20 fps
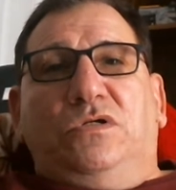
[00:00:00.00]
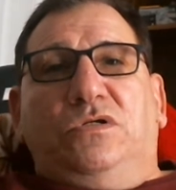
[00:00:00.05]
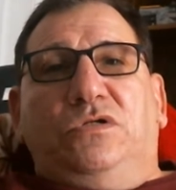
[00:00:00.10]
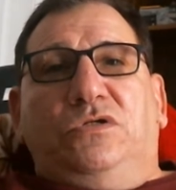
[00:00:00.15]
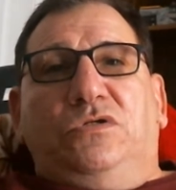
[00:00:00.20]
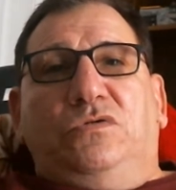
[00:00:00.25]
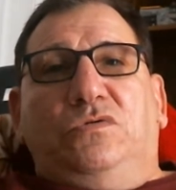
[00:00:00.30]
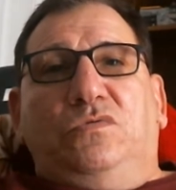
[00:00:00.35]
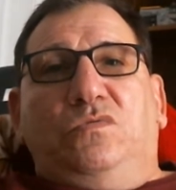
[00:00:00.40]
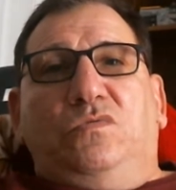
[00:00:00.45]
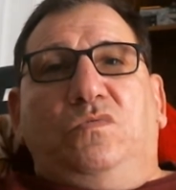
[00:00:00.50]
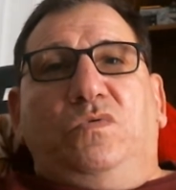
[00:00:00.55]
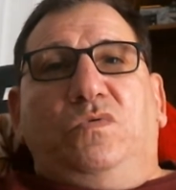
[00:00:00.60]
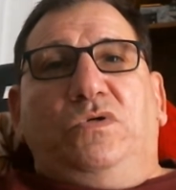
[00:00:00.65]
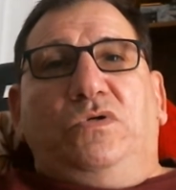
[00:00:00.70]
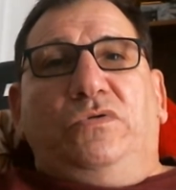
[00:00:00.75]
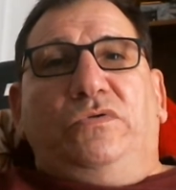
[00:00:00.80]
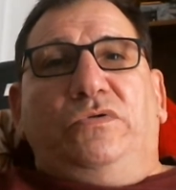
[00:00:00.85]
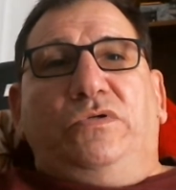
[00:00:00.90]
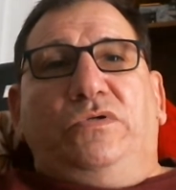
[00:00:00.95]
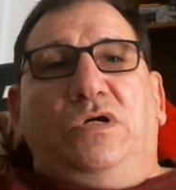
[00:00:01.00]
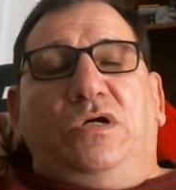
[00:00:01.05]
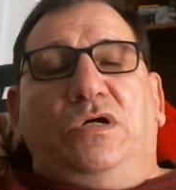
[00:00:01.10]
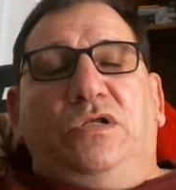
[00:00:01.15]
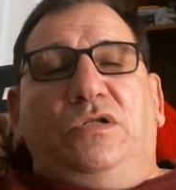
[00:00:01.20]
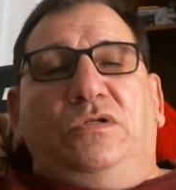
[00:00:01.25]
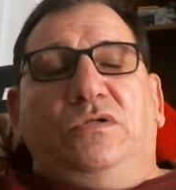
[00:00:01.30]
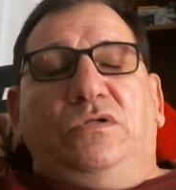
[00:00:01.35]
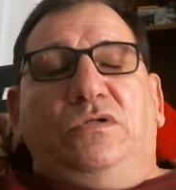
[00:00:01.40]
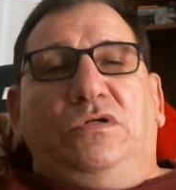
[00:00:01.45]
you will
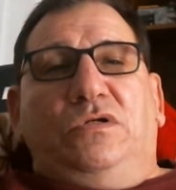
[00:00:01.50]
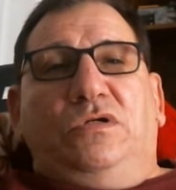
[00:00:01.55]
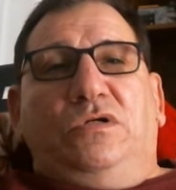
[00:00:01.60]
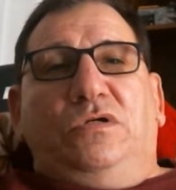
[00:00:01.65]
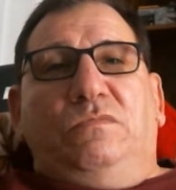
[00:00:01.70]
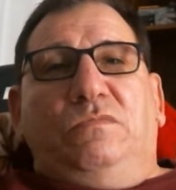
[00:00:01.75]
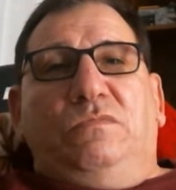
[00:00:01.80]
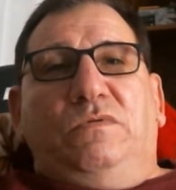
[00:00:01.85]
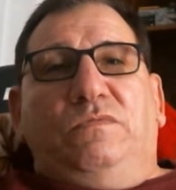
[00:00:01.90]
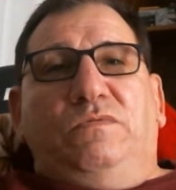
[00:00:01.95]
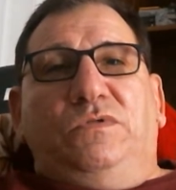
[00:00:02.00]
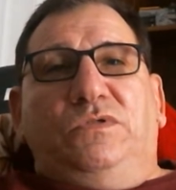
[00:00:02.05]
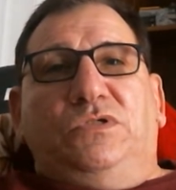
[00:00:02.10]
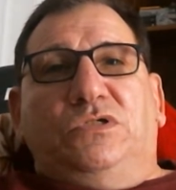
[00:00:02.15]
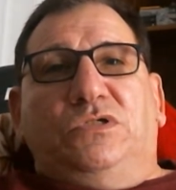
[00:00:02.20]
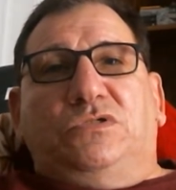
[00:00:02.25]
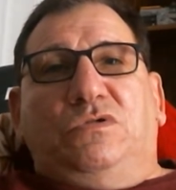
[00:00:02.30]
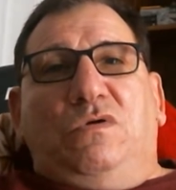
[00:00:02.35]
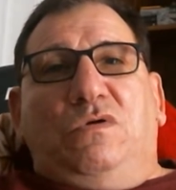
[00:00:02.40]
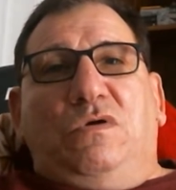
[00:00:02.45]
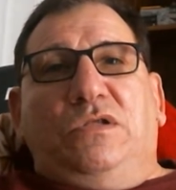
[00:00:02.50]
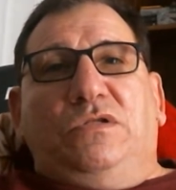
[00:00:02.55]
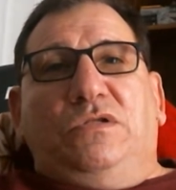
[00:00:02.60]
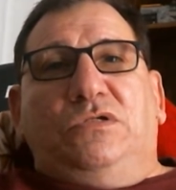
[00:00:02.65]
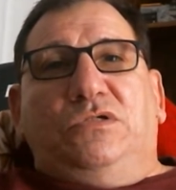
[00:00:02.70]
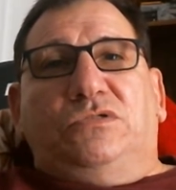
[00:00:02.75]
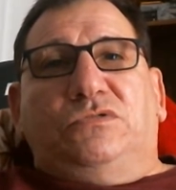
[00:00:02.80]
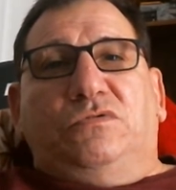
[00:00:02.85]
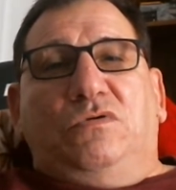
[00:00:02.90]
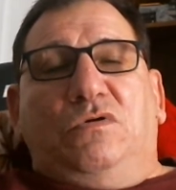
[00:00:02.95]
not, if you just go out and
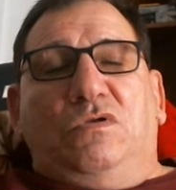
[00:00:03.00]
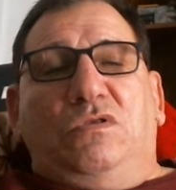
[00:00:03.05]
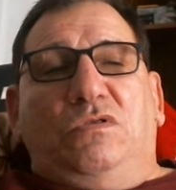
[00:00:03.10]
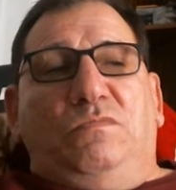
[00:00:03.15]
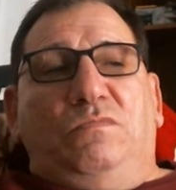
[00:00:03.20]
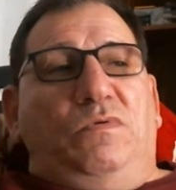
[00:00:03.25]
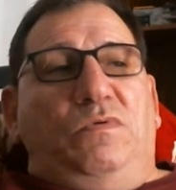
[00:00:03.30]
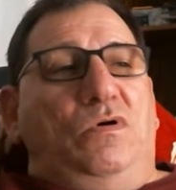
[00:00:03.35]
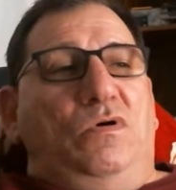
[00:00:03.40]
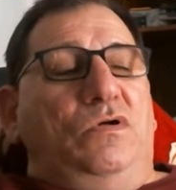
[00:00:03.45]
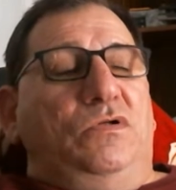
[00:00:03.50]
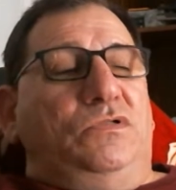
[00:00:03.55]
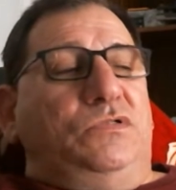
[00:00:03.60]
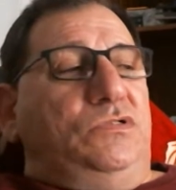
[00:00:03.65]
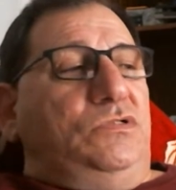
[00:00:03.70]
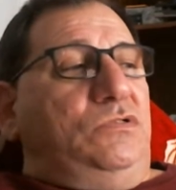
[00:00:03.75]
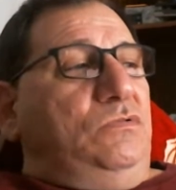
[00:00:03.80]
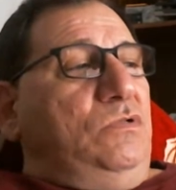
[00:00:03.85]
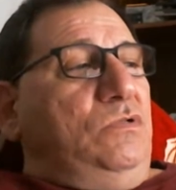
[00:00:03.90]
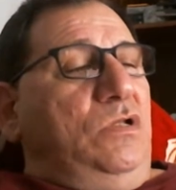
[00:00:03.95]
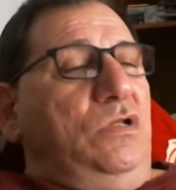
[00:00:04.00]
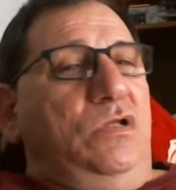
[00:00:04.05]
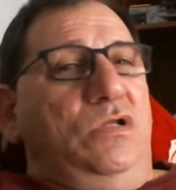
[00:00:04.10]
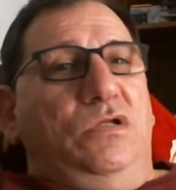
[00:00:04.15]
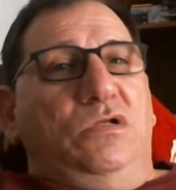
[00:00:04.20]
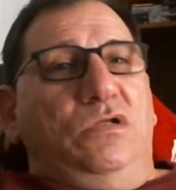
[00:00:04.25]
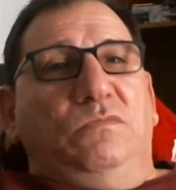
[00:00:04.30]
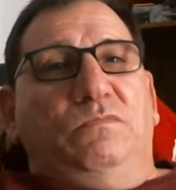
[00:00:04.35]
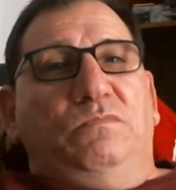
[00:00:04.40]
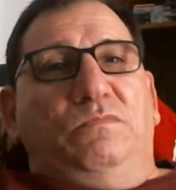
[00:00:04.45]
just throw the parts,
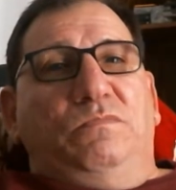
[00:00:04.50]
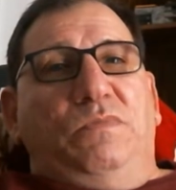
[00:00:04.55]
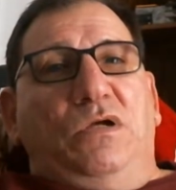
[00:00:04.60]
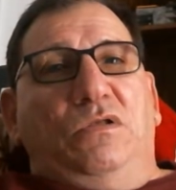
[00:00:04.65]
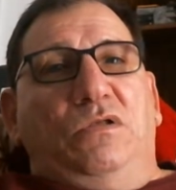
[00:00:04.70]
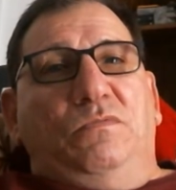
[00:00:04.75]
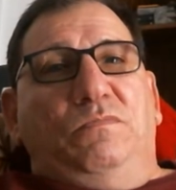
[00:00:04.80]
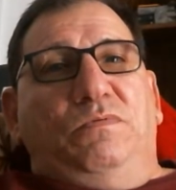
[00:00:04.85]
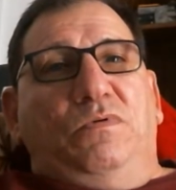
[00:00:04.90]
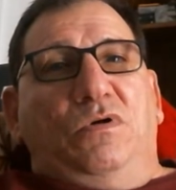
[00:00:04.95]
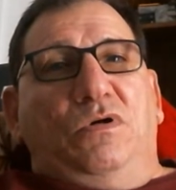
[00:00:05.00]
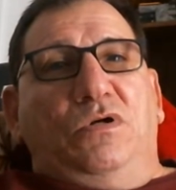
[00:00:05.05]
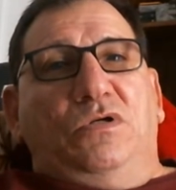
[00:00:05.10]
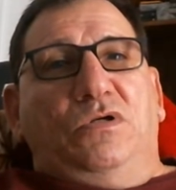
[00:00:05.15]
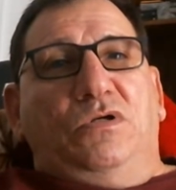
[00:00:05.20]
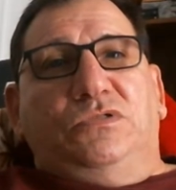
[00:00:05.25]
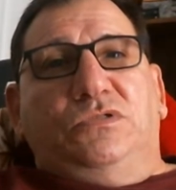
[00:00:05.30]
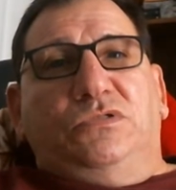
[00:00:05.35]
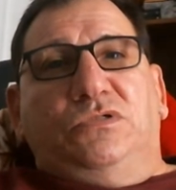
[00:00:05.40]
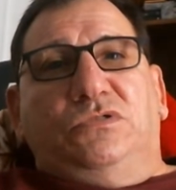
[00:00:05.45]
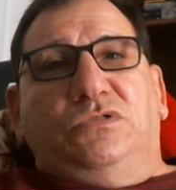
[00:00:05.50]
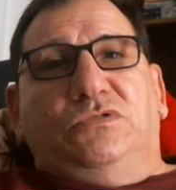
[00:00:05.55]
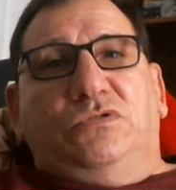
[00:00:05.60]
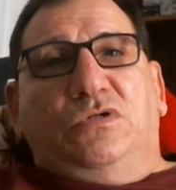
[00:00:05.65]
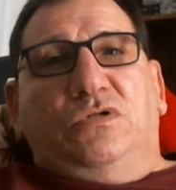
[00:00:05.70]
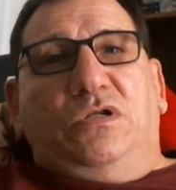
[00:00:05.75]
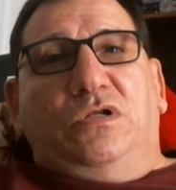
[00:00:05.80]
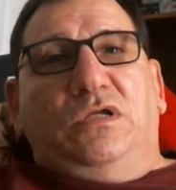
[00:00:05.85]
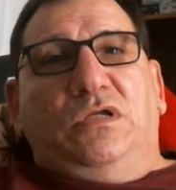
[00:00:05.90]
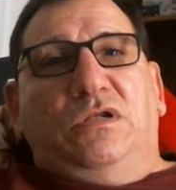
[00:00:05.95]
buy the parts, and just
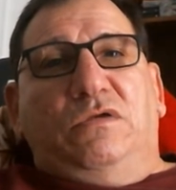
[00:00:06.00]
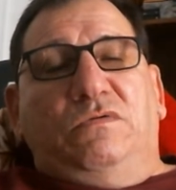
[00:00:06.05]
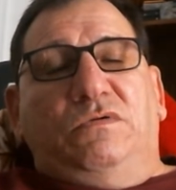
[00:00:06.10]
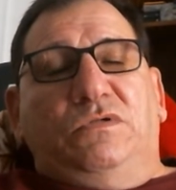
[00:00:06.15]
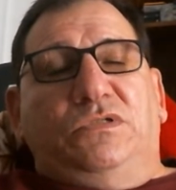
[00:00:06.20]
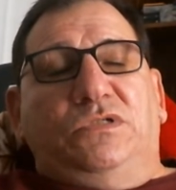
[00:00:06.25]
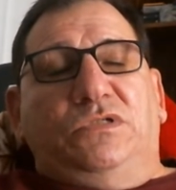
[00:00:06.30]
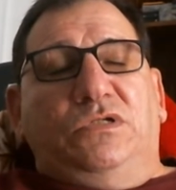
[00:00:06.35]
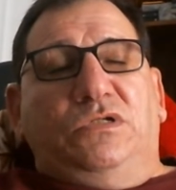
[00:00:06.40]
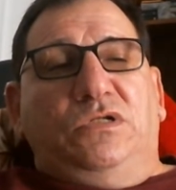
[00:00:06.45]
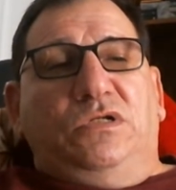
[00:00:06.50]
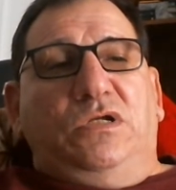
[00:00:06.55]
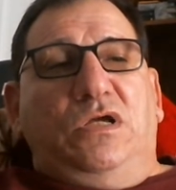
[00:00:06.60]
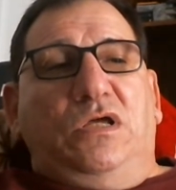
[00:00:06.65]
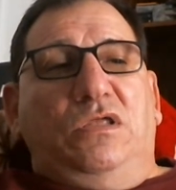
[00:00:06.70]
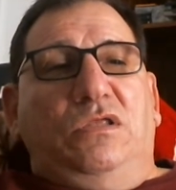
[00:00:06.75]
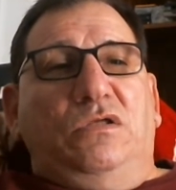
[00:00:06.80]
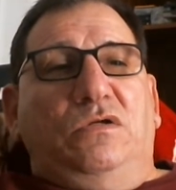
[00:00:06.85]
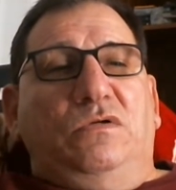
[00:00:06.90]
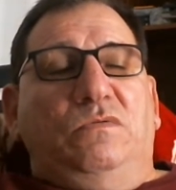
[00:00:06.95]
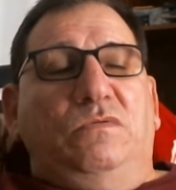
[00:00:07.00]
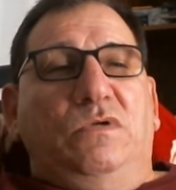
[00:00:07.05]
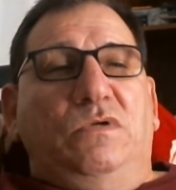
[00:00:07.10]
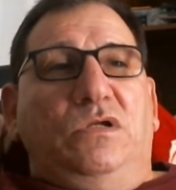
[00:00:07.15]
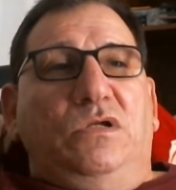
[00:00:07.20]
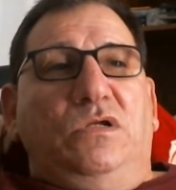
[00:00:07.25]
try to get everything together,